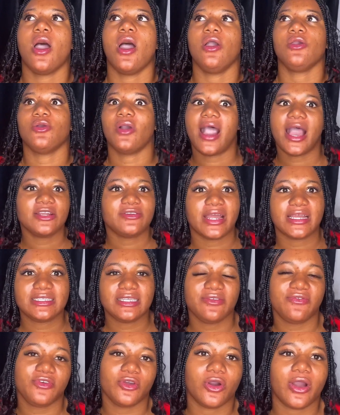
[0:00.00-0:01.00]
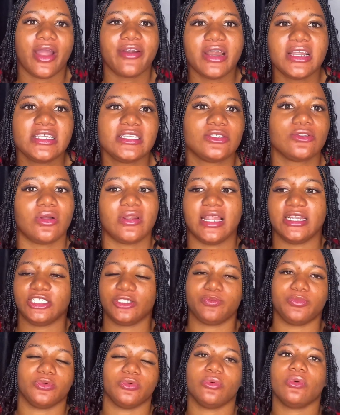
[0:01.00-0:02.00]
Your handwriting, if your handwriting is not
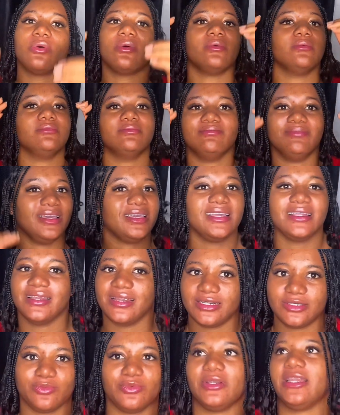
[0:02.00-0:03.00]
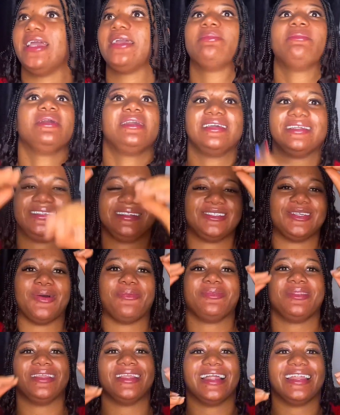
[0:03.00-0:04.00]
legible, make it legible, like make it
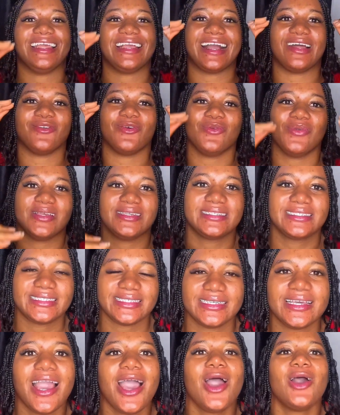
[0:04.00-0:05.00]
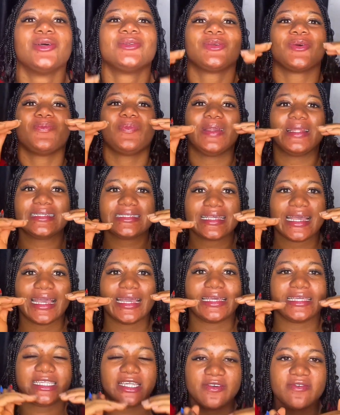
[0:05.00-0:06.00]
something that they can always see. So please
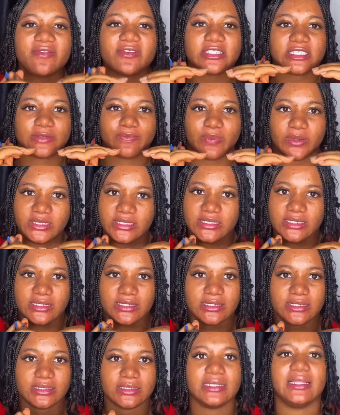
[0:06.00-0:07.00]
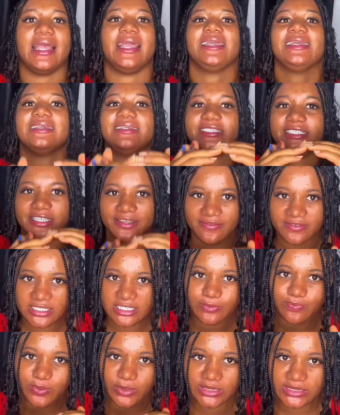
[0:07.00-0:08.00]
give spaces, like give
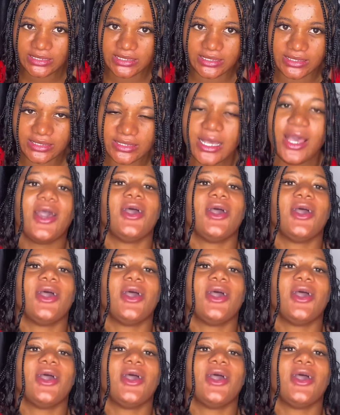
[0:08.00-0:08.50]
spaces.